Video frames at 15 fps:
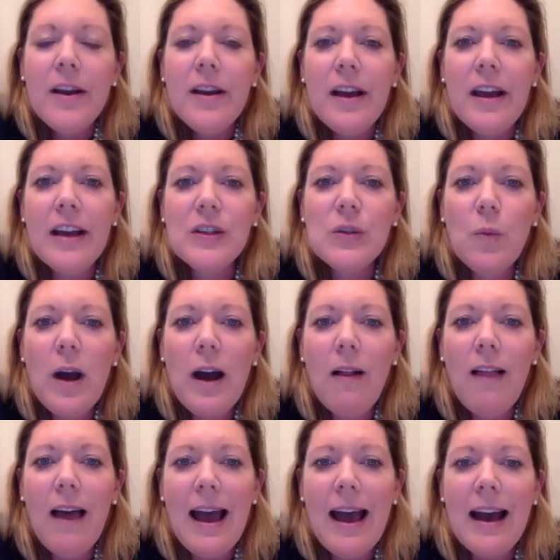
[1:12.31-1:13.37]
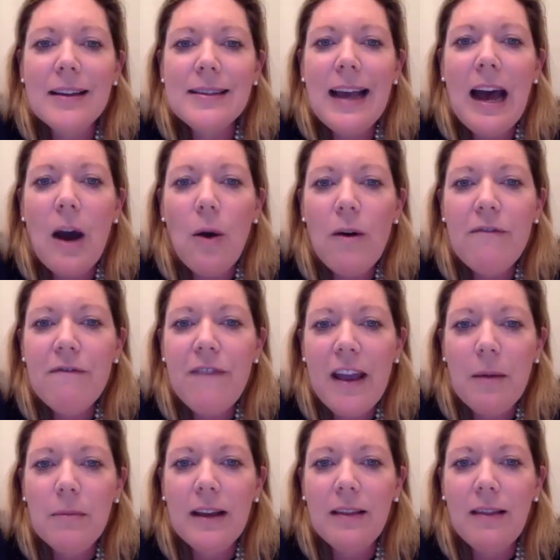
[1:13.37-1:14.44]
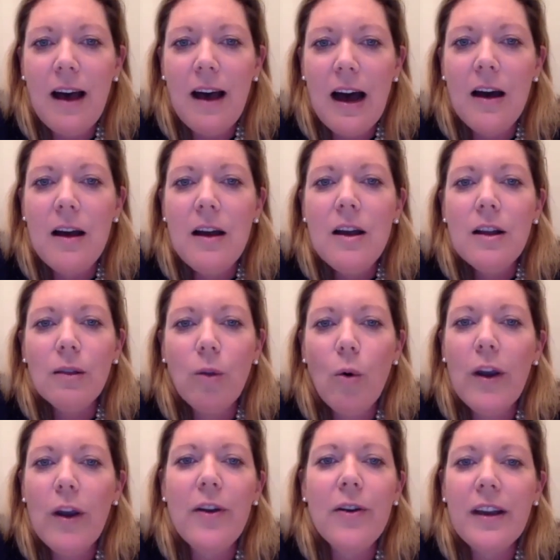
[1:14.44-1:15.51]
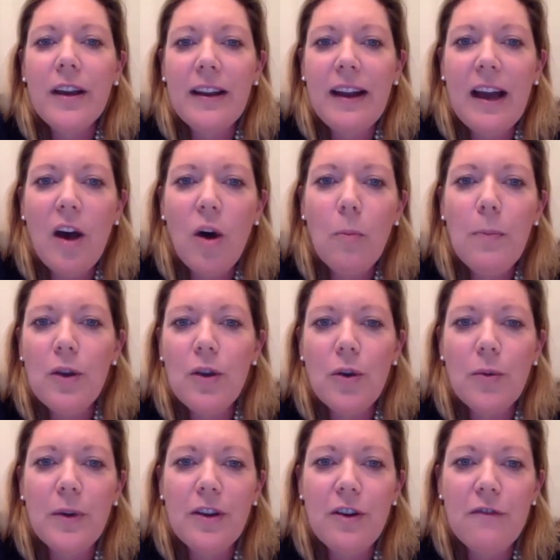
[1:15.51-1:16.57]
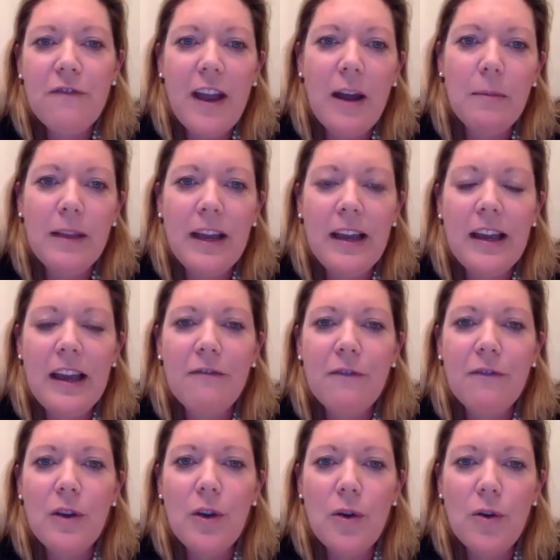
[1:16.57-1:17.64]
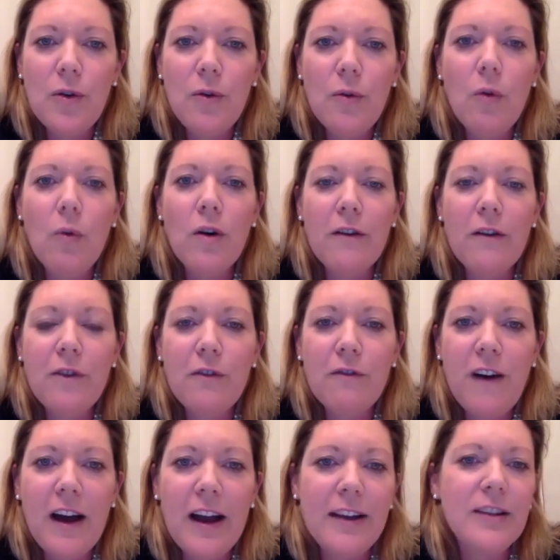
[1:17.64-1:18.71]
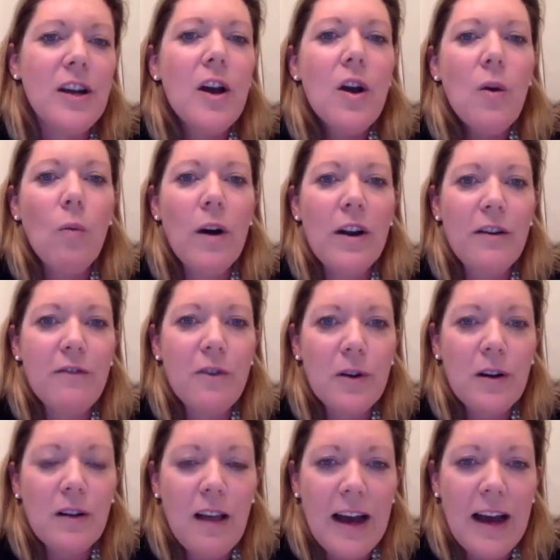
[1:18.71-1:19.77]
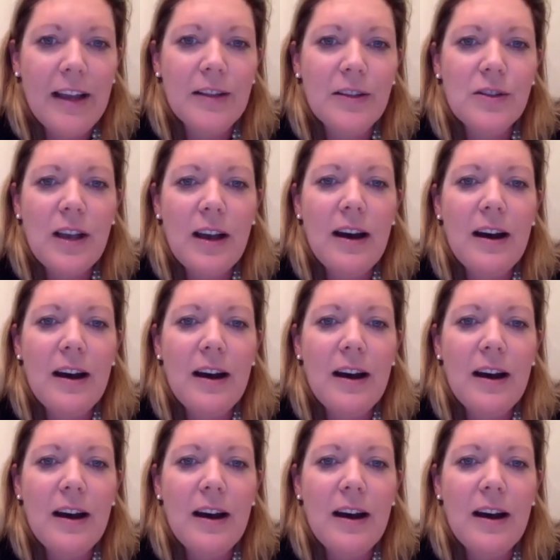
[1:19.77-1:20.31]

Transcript: as well as how a family law lawyer can help you and your family if you or if you find one of your clients